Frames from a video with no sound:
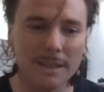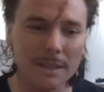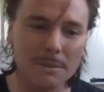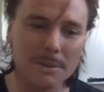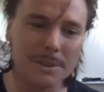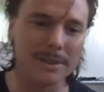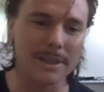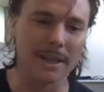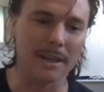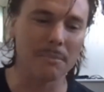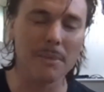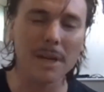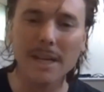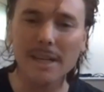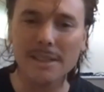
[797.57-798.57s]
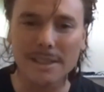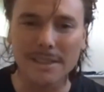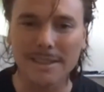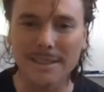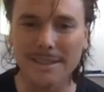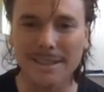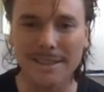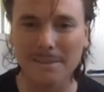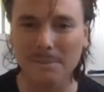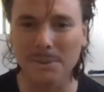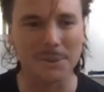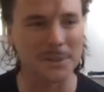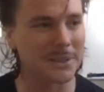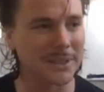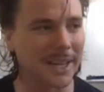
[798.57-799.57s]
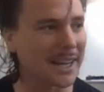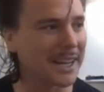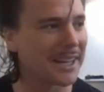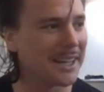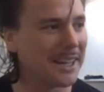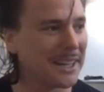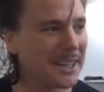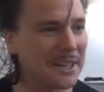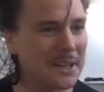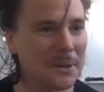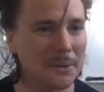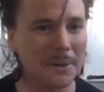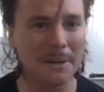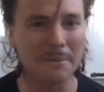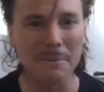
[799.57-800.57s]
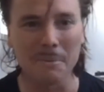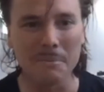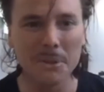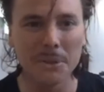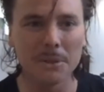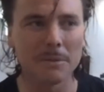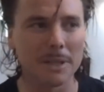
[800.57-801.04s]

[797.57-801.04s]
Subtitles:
That was like amazing. That was like incredible move."